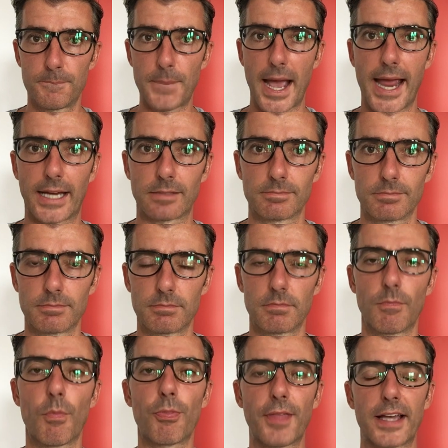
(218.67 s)
bang,
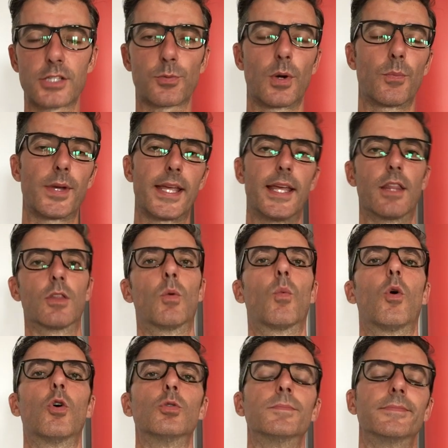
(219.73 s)
that's when we hit the
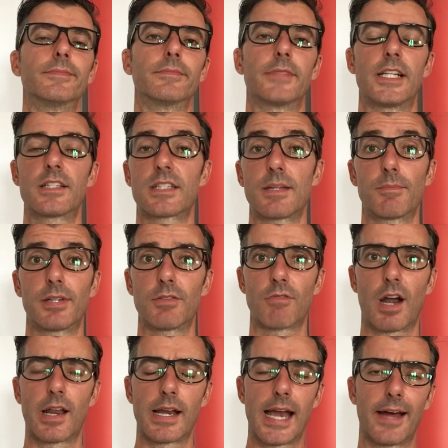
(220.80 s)
wall. It's simply
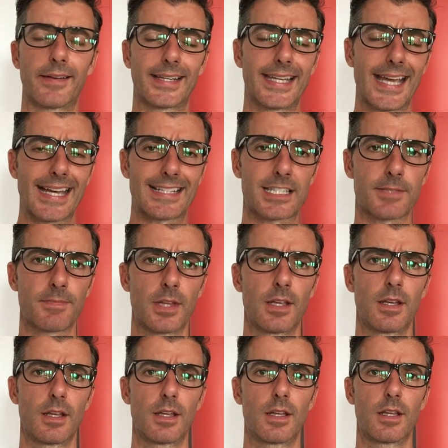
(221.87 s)
running out of gas.
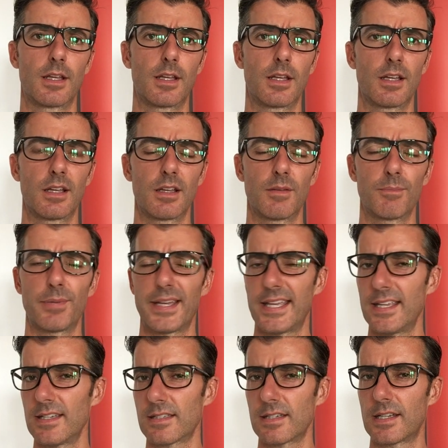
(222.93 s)
But
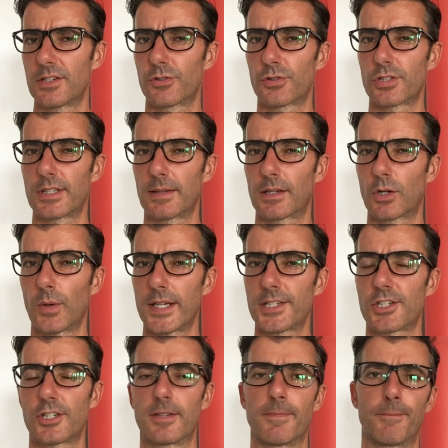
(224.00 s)
here's an interesting
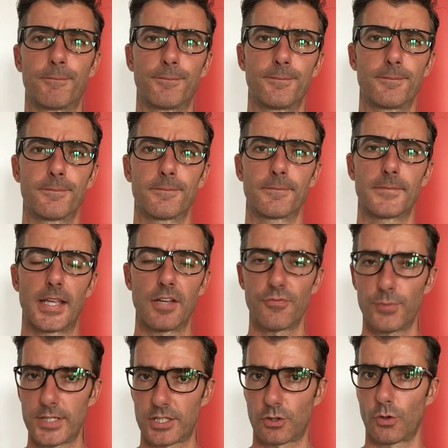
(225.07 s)
question.
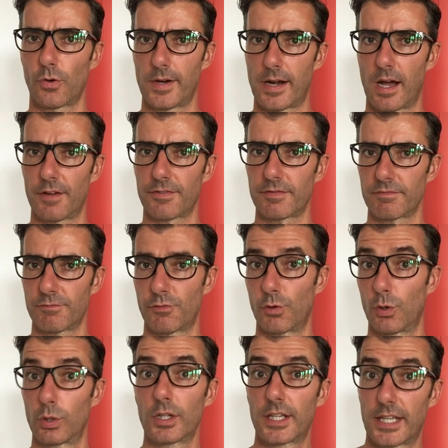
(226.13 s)
If we store enough
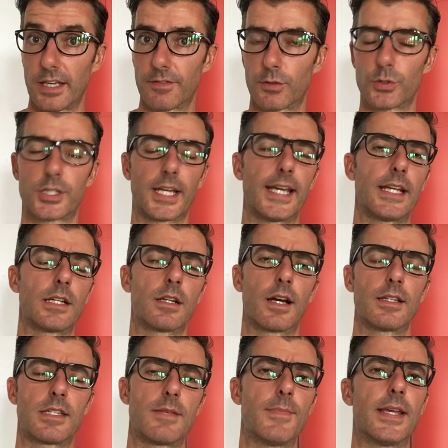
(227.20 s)
for give or take
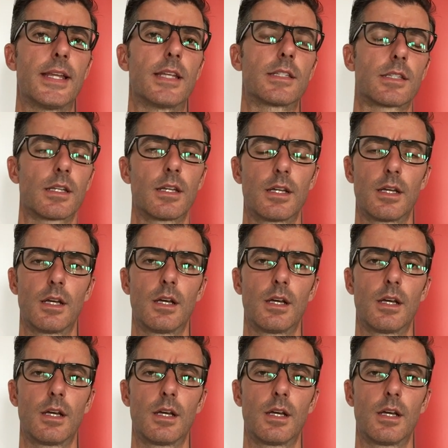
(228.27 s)
90 minutes,